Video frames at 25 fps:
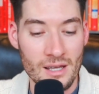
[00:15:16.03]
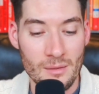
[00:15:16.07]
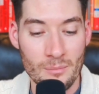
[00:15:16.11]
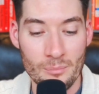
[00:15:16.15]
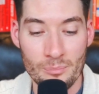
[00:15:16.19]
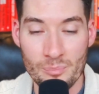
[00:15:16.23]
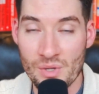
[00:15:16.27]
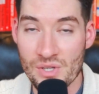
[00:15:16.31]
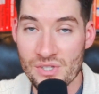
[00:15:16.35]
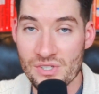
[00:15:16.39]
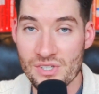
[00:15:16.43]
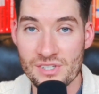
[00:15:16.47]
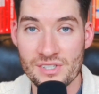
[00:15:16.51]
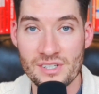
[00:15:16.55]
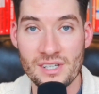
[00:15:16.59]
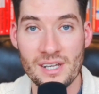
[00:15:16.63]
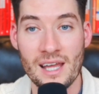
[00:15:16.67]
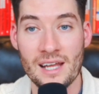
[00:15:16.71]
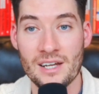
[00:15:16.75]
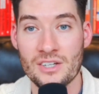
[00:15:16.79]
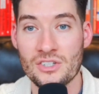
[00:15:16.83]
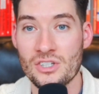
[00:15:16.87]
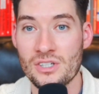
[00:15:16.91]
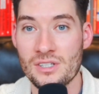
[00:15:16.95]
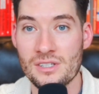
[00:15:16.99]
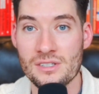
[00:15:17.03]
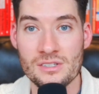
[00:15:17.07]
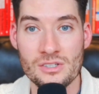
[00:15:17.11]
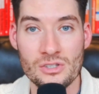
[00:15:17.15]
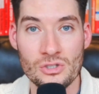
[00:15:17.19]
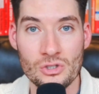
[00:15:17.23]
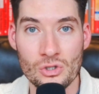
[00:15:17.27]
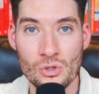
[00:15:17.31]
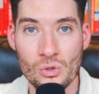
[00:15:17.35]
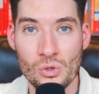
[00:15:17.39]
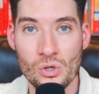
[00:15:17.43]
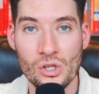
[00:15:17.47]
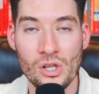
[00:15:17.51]
business connections,
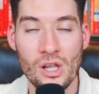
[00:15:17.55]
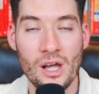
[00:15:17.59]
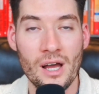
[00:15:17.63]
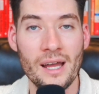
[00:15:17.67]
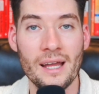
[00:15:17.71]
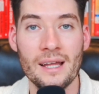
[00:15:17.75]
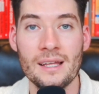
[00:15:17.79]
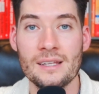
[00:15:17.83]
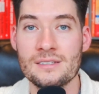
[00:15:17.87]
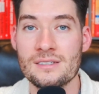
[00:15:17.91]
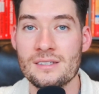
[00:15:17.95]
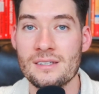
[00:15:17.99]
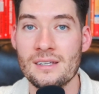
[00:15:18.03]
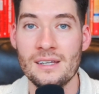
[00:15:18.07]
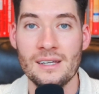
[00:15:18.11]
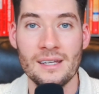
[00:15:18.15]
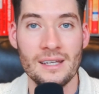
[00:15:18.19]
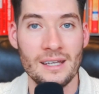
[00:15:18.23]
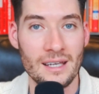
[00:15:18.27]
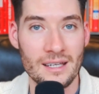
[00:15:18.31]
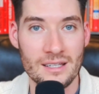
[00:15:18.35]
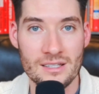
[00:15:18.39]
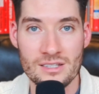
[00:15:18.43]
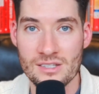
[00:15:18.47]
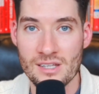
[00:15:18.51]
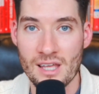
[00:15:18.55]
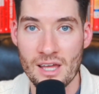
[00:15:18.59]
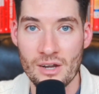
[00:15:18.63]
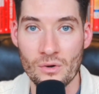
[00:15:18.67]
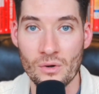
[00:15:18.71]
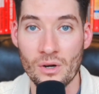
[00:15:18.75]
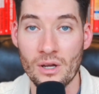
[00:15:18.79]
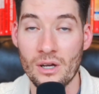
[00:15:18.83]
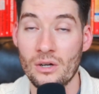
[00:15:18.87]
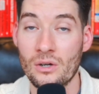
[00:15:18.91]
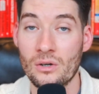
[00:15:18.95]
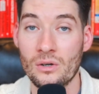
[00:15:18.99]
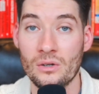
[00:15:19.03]
new clients,
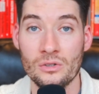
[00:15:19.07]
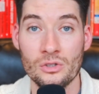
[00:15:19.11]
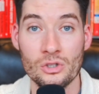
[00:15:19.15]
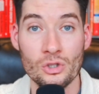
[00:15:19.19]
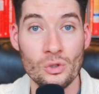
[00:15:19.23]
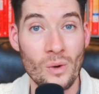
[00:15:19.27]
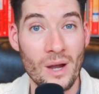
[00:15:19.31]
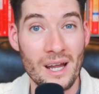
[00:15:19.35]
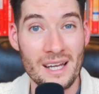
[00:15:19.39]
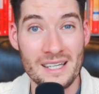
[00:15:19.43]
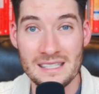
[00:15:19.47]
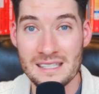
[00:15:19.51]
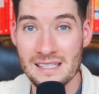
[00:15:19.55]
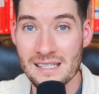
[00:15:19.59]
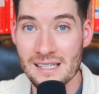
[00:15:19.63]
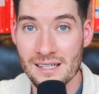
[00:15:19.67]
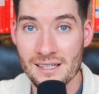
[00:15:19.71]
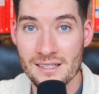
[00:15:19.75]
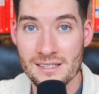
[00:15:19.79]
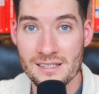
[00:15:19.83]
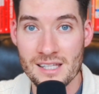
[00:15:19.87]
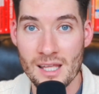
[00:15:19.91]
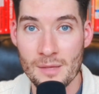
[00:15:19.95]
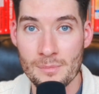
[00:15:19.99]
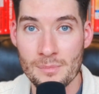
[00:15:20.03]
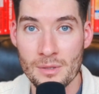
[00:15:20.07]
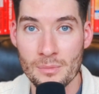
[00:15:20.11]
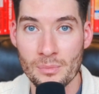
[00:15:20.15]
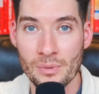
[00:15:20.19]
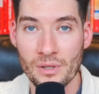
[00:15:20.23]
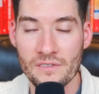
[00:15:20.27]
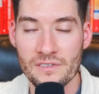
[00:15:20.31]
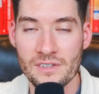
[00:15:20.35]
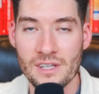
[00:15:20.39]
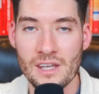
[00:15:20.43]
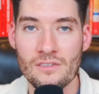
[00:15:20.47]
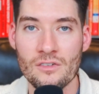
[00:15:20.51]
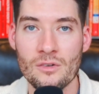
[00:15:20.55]
etc., or new ideas that people
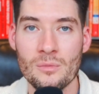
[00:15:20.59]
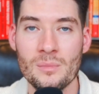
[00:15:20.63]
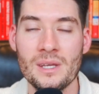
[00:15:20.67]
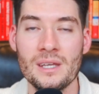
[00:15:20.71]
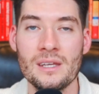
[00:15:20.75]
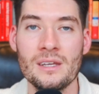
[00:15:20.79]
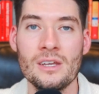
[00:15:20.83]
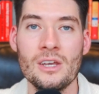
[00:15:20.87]
have given me.